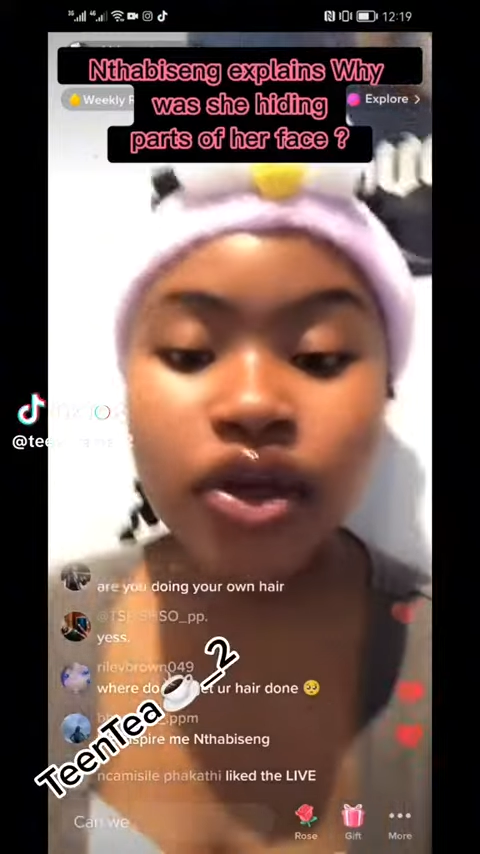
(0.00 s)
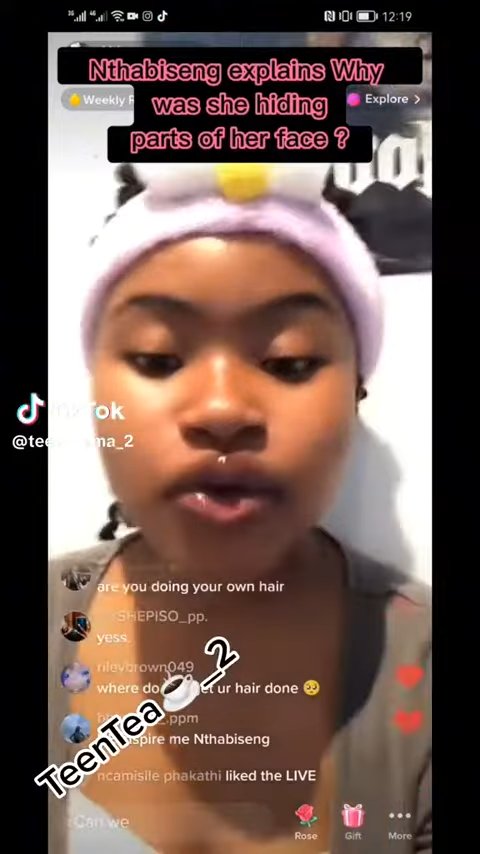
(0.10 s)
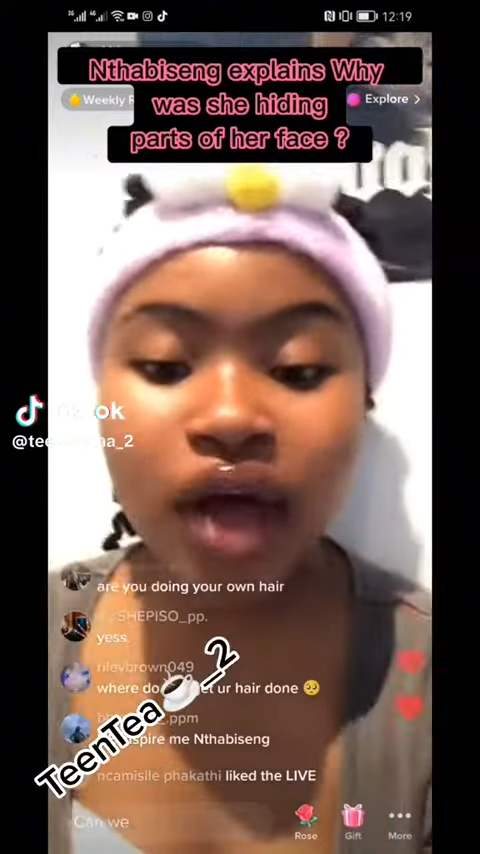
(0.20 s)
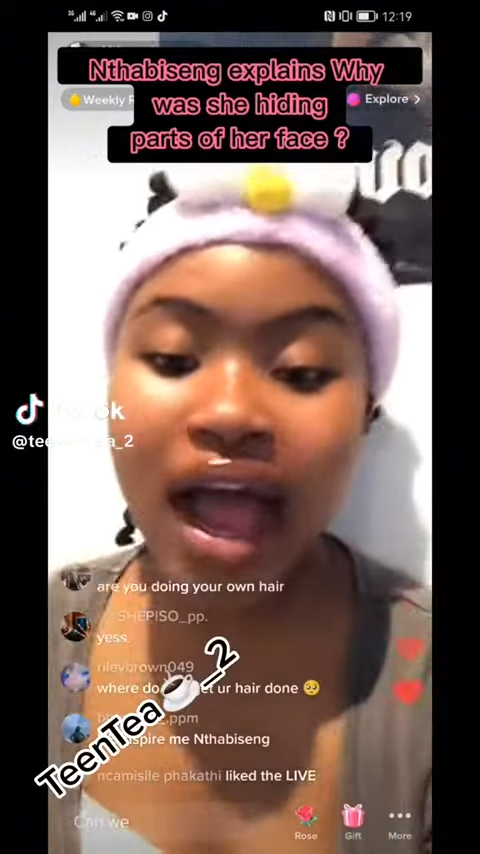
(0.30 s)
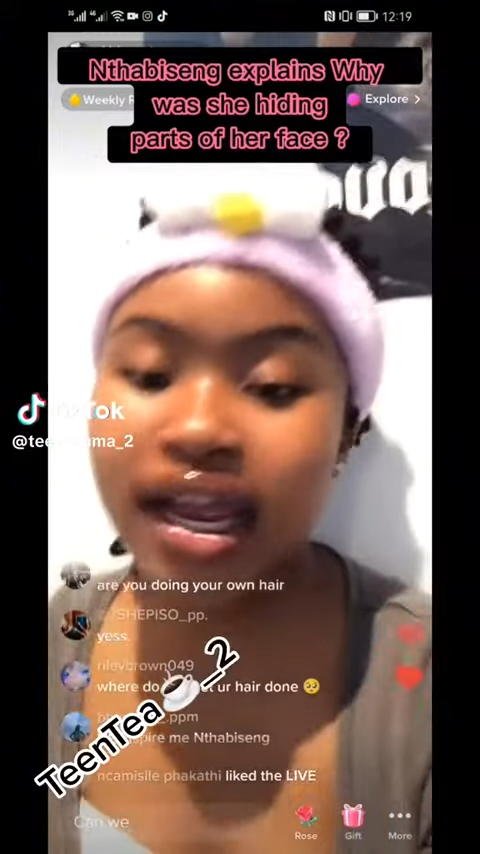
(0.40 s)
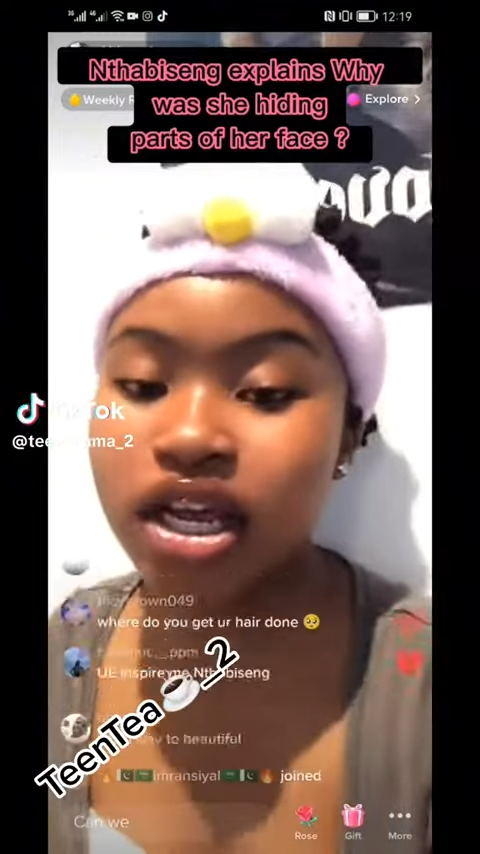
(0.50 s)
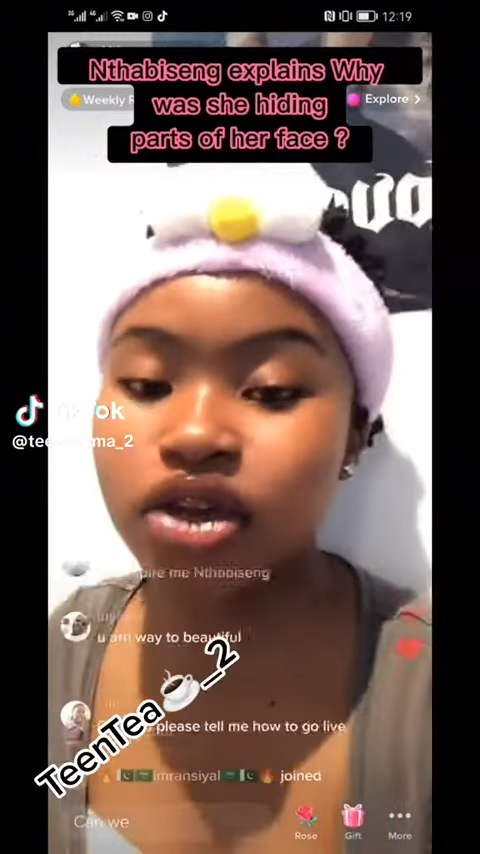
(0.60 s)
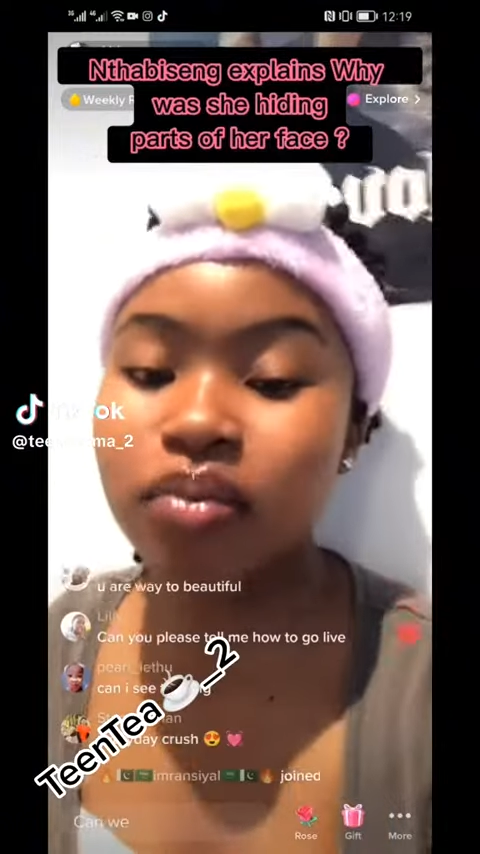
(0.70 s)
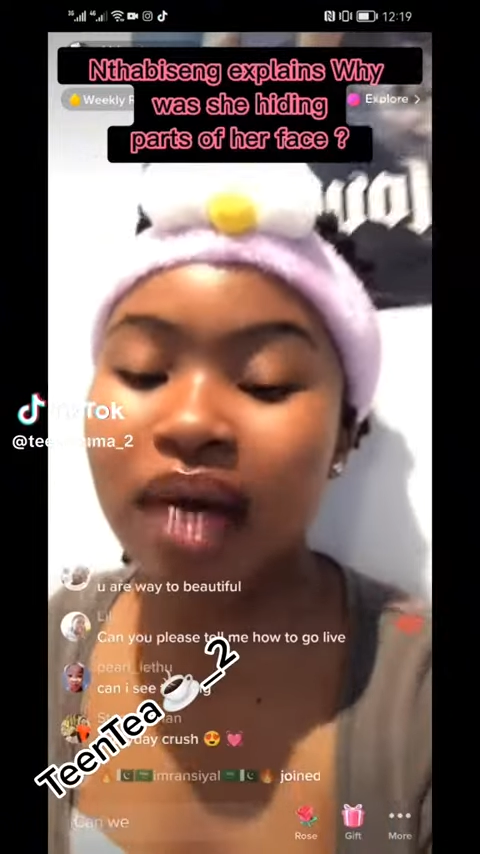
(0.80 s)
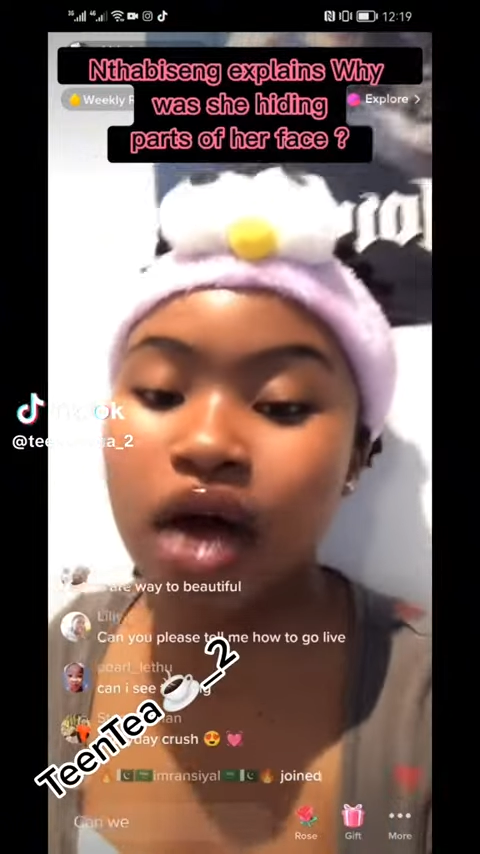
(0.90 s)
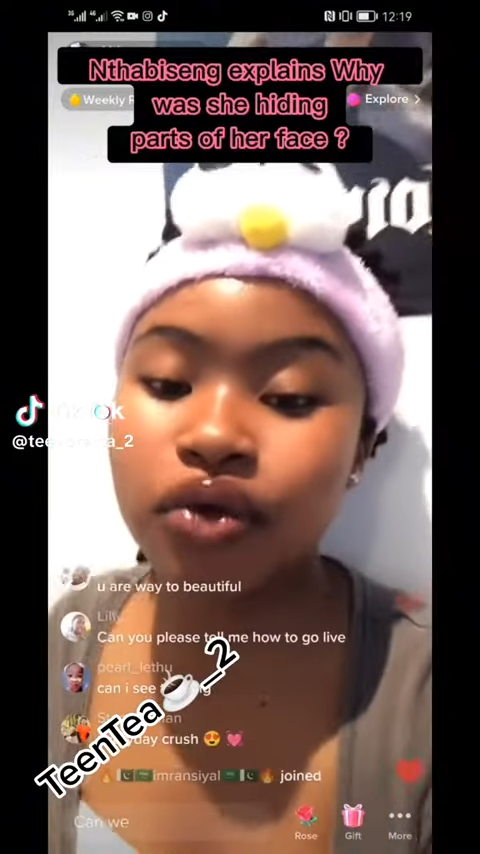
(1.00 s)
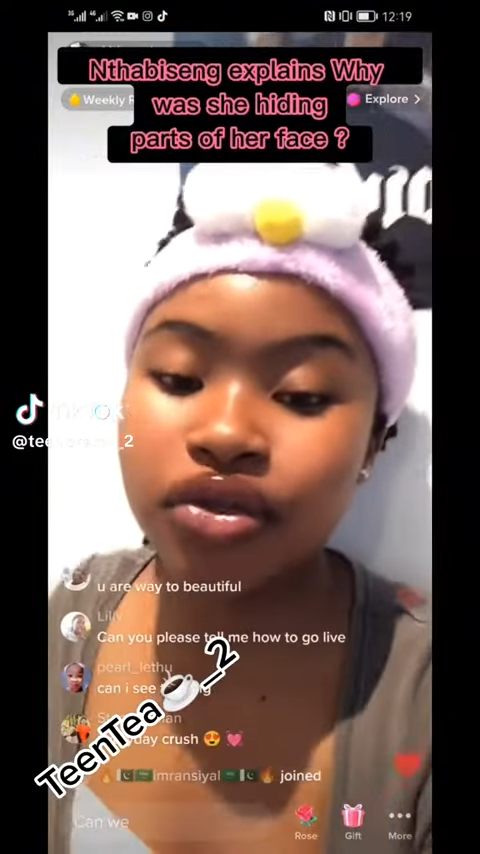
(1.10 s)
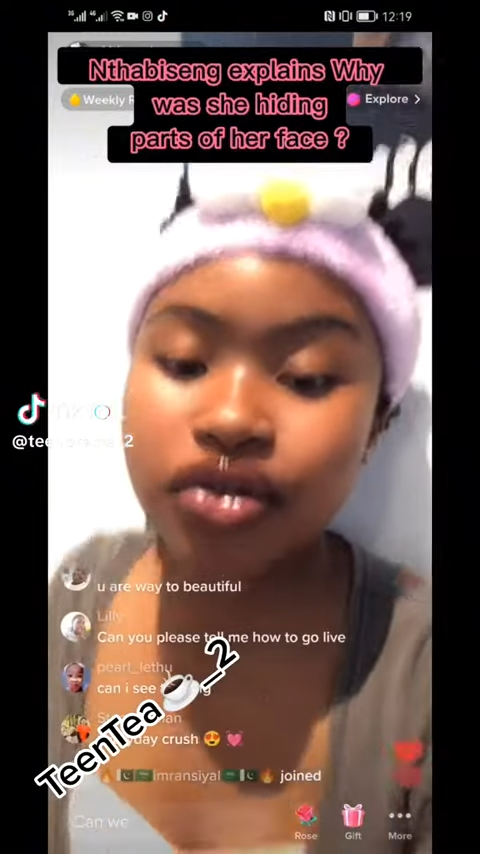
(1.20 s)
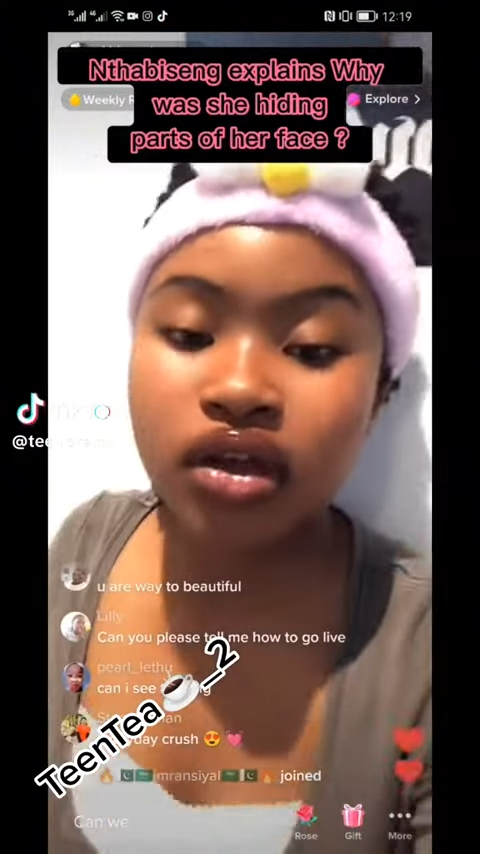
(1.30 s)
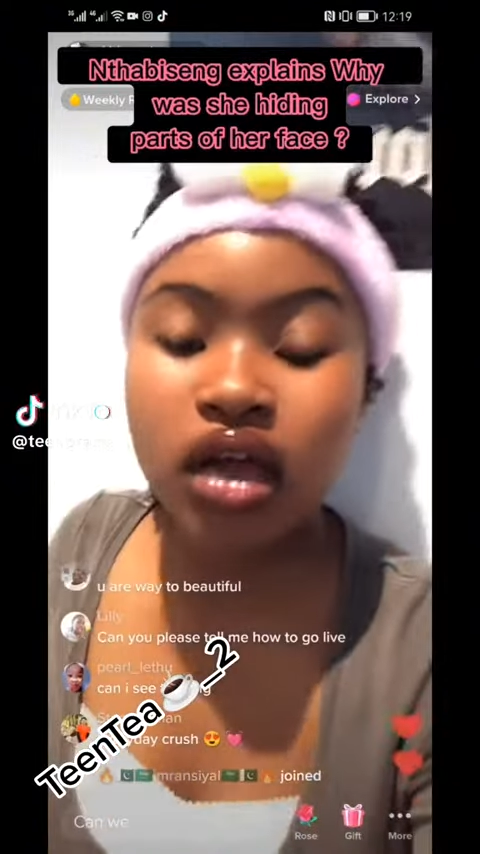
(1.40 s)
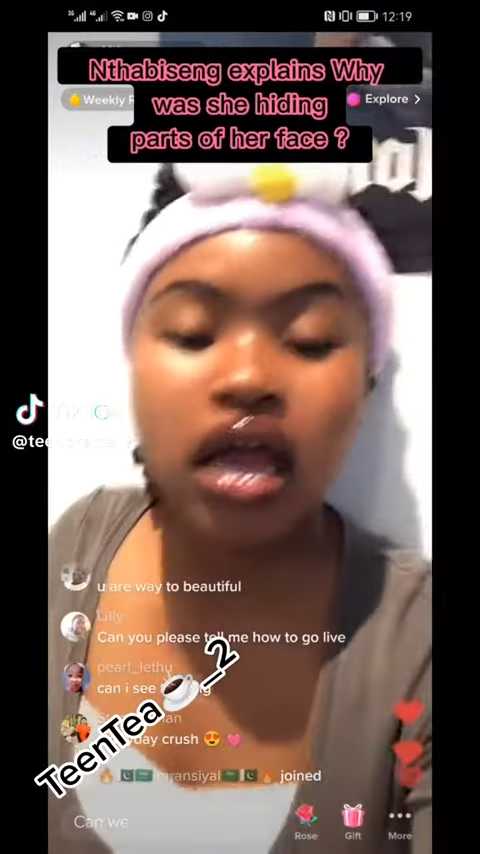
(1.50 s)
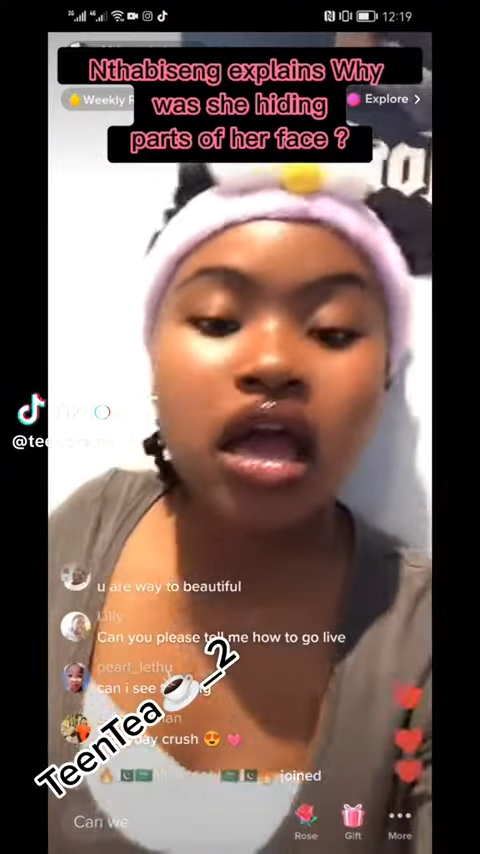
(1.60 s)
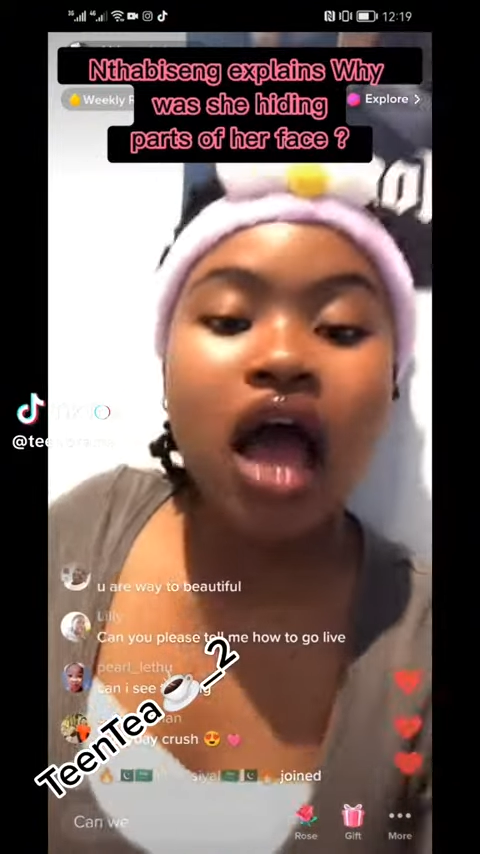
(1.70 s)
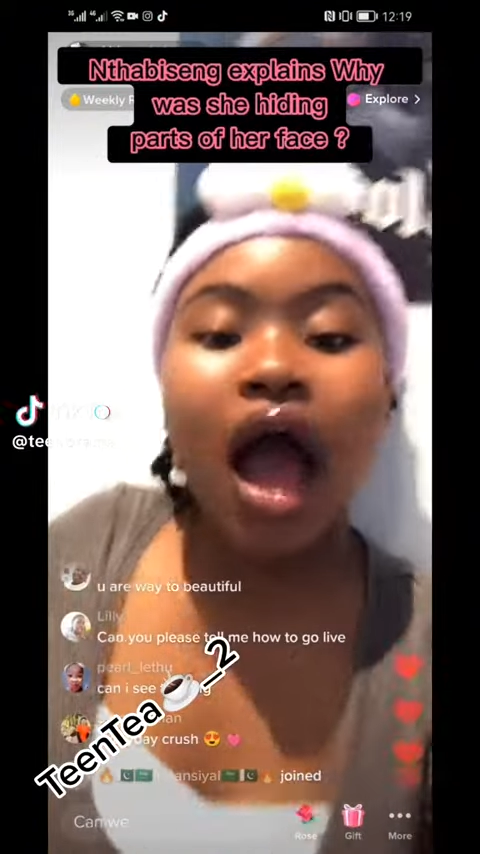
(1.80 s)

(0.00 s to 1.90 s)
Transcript: why were you hiding your mouth?